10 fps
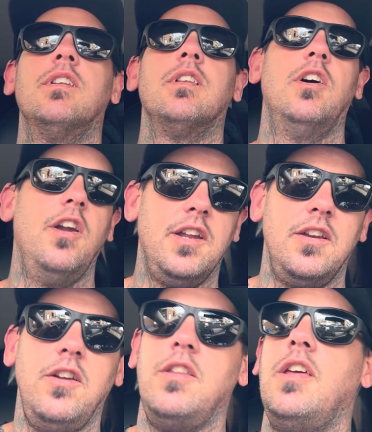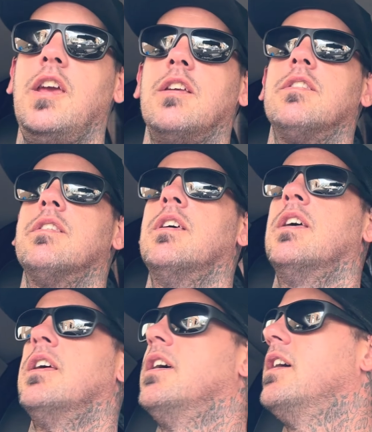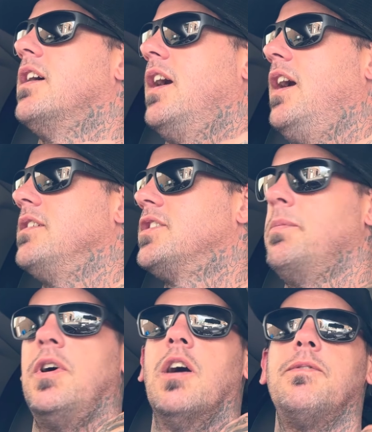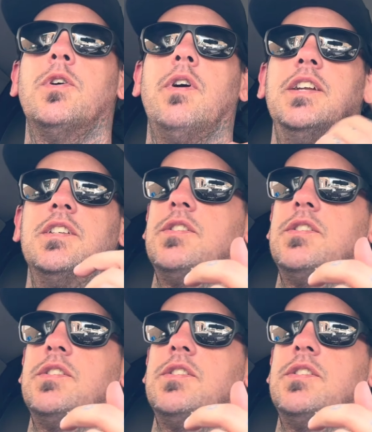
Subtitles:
learning new things. Super helpful. I just